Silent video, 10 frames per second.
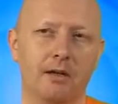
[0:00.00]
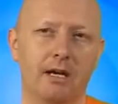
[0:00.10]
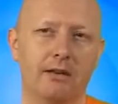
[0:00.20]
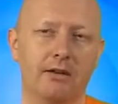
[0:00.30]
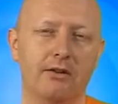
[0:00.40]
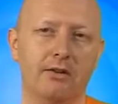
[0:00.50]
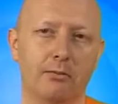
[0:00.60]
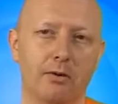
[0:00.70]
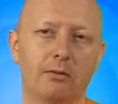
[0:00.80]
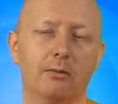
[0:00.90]
And this is a
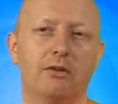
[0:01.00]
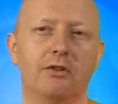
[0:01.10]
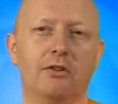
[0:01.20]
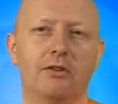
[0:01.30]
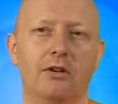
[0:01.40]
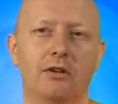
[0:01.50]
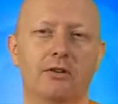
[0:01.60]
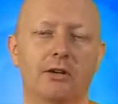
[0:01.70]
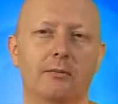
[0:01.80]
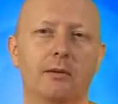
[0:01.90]
problem which
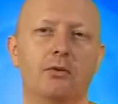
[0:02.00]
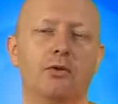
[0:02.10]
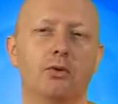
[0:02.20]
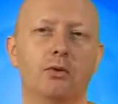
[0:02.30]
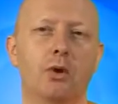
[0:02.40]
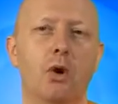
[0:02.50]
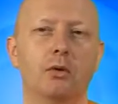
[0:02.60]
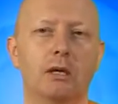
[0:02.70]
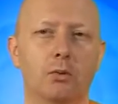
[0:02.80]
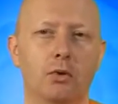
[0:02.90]
concerns something which you call
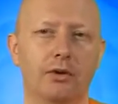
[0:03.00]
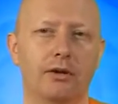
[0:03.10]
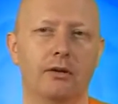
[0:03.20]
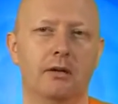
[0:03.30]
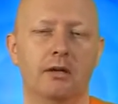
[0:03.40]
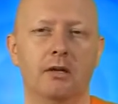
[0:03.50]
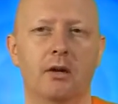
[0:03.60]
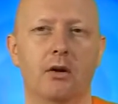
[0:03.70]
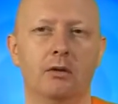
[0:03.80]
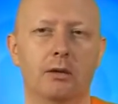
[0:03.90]
holy water.
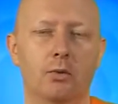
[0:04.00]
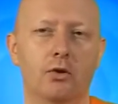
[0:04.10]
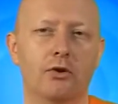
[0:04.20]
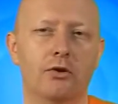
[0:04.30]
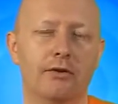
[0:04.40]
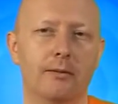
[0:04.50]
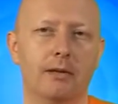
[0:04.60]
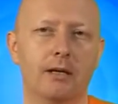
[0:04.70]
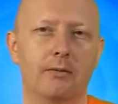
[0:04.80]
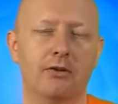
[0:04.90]
Holy water is
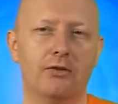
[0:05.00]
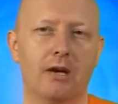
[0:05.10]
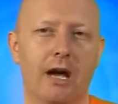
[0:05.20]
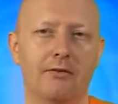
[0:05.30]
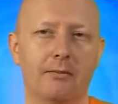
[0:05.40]
something which you have